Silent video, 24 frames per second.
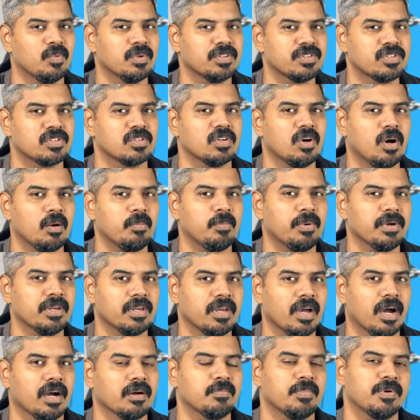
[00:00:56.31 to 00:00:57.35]
will stop a
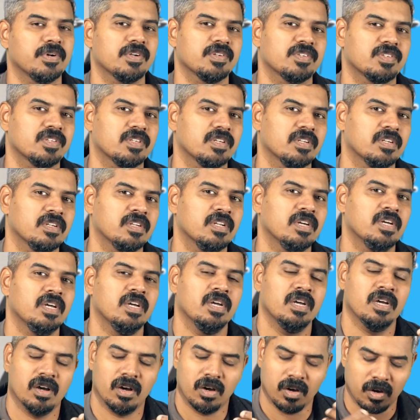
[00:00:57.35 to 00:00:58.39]
young person
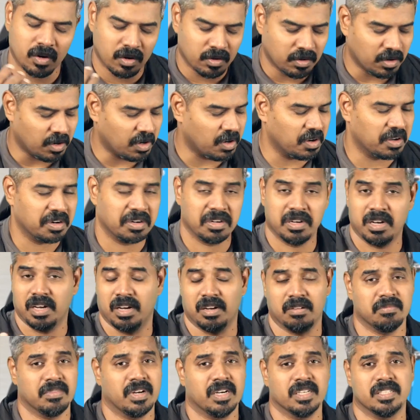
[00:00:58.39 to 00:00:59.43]
or
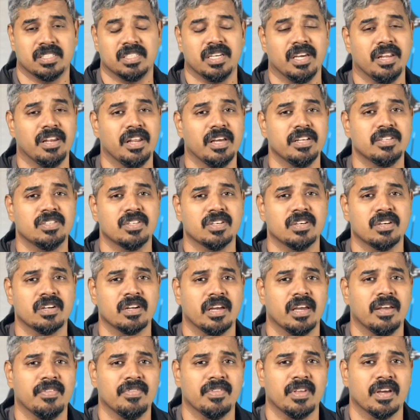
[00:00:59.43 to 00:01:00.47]
a teenager
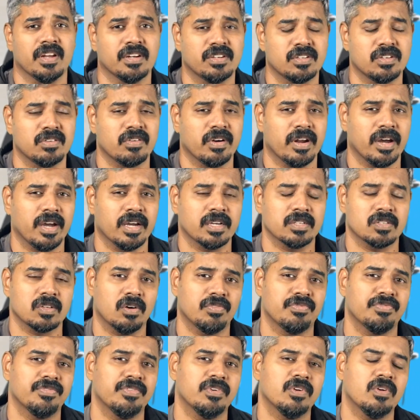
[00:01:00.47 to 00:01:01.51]
in their tracks
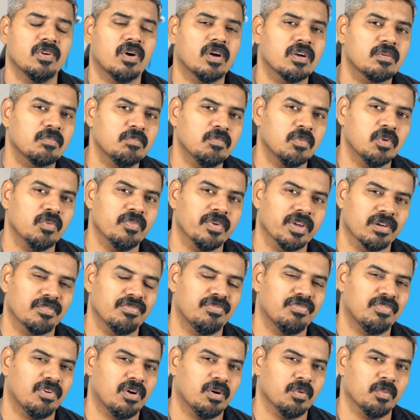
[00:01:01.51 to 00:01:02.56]
of not moving
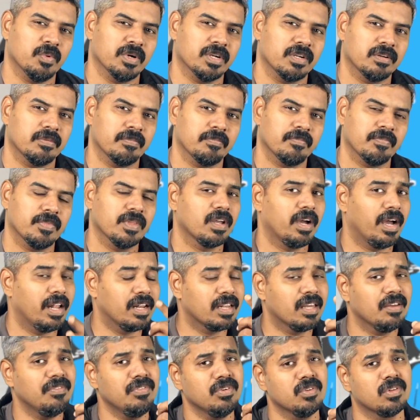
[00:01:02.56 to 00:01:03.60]
forward. I'll
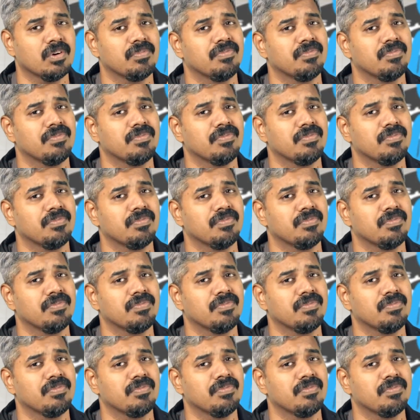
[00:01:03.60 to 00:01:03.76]
give you the